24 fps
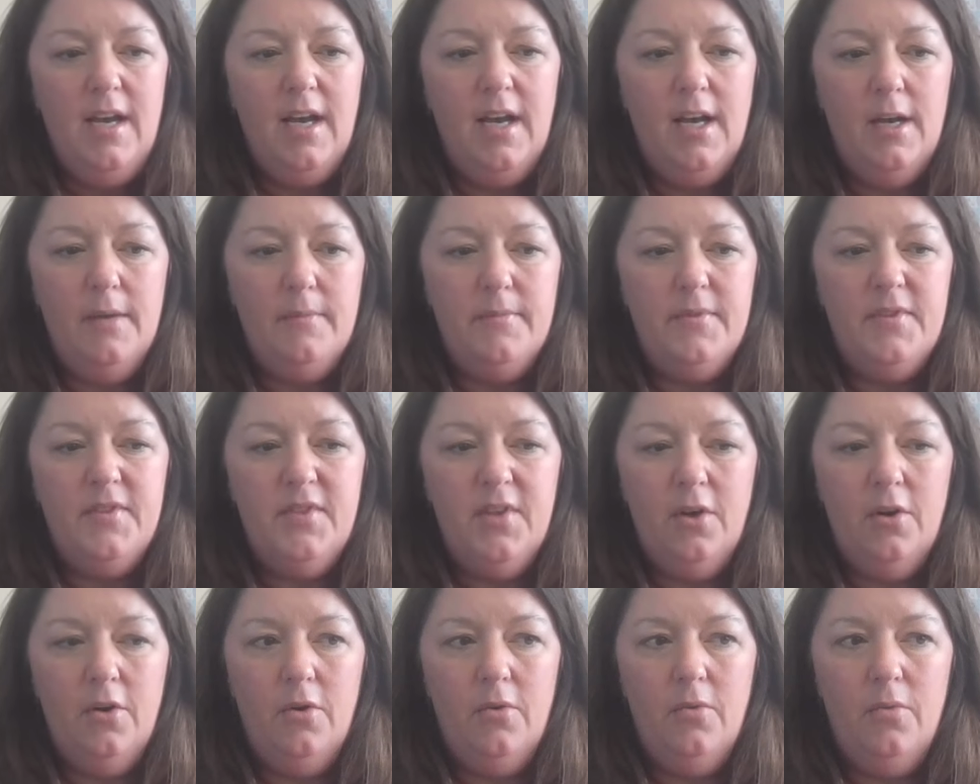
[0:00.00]
Um,
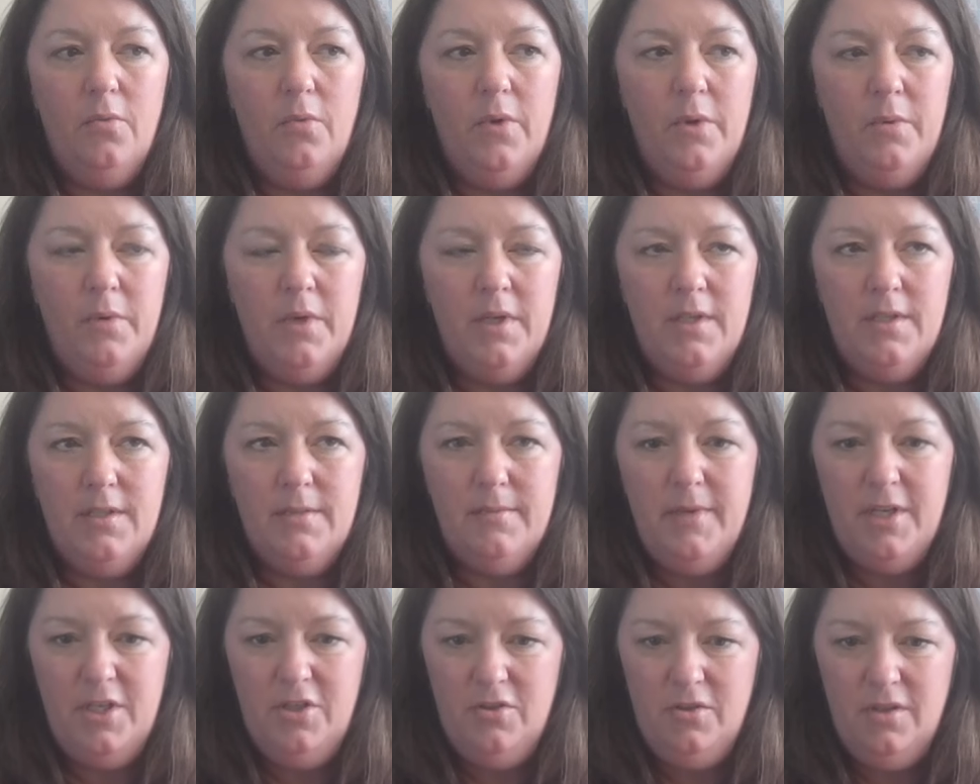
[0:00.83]
so we want
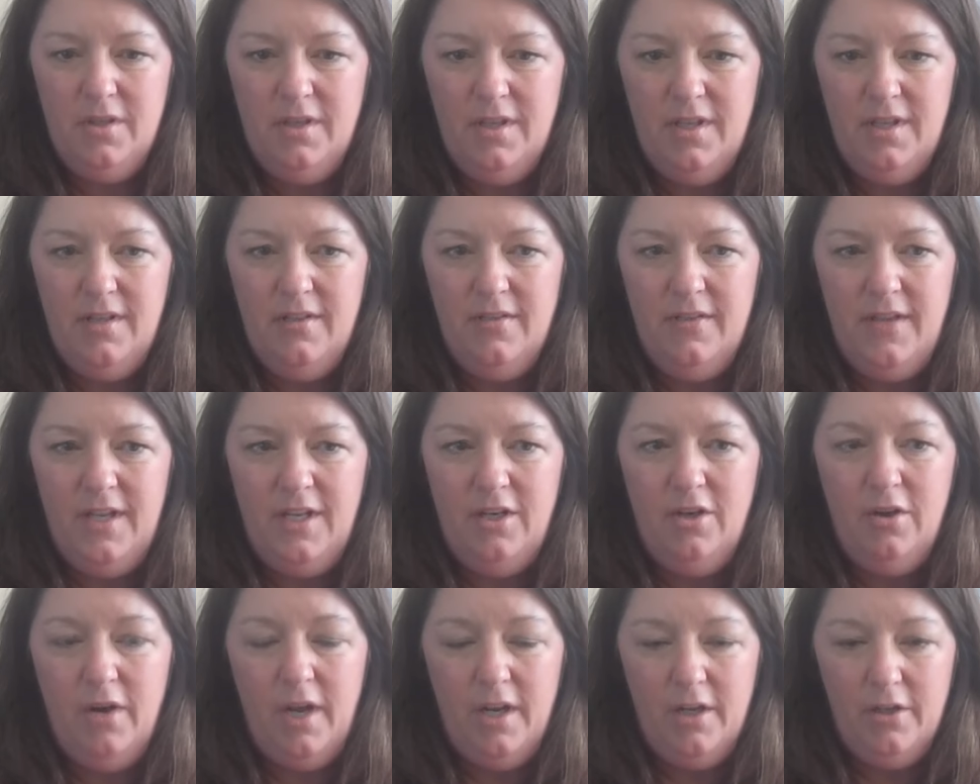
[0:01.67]
to make sure that
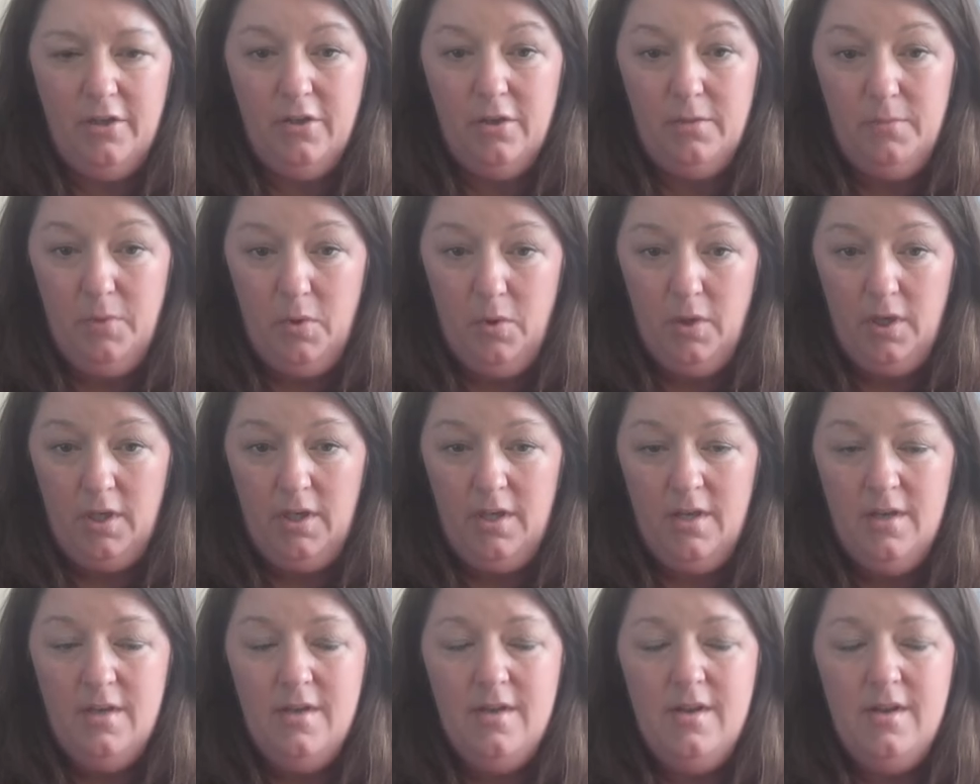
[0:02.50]
they know how to cook pork,